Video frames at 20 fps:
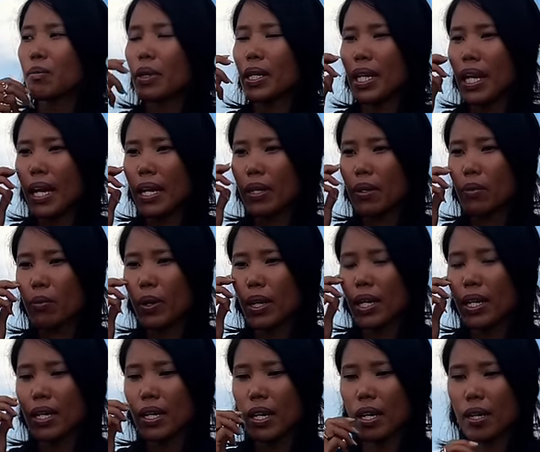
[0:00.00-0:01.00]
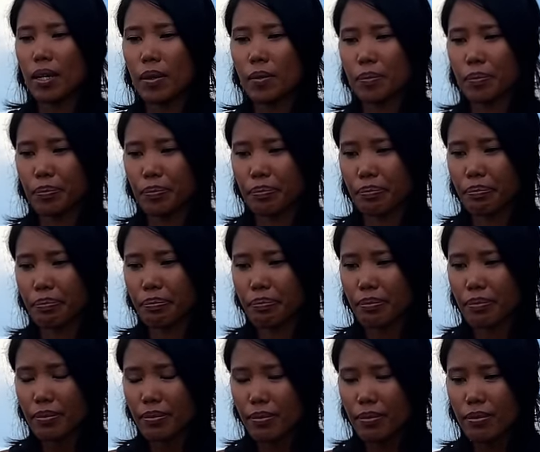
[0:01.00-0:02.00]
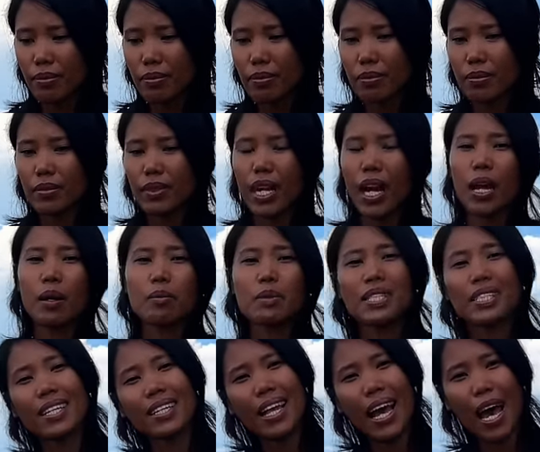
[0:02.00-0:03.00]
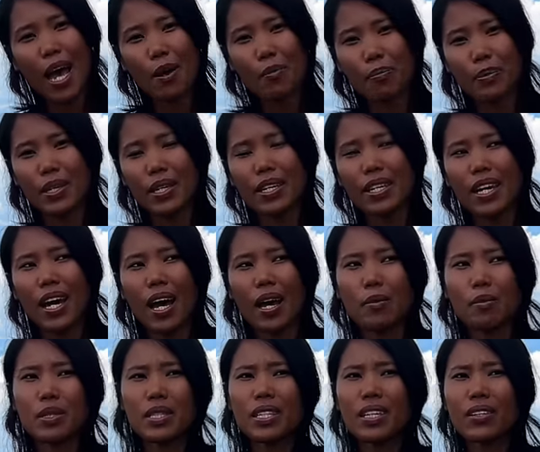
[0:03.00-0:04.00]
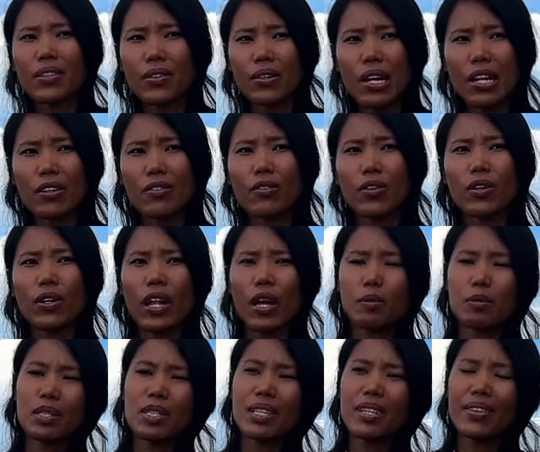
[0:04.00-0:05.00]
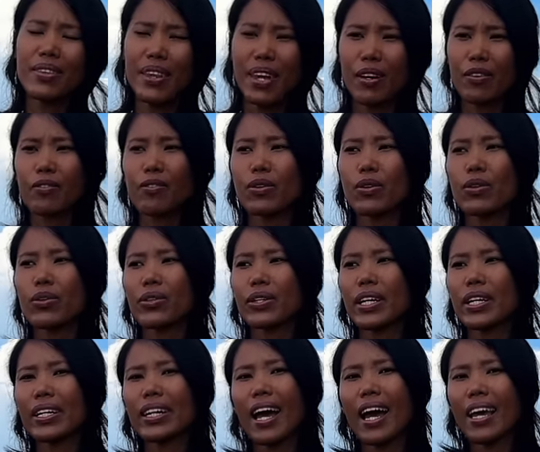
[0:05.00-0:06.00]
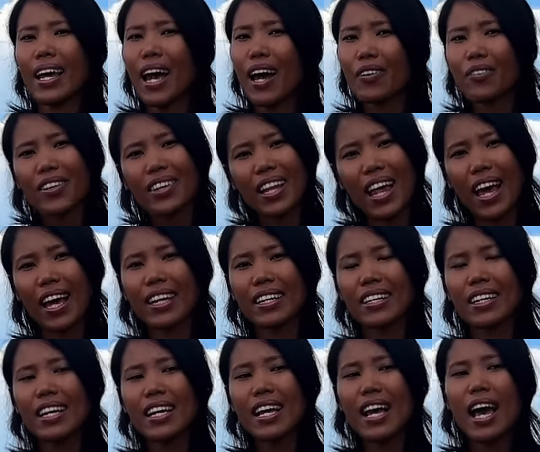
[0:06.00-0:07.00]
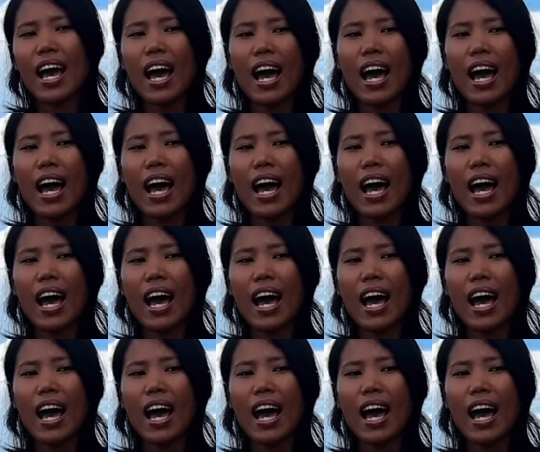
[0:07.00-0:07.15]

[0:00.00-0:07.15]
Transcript: But anyway, I'm still happy. I'm still grateful. I'm still thankful that I have a land.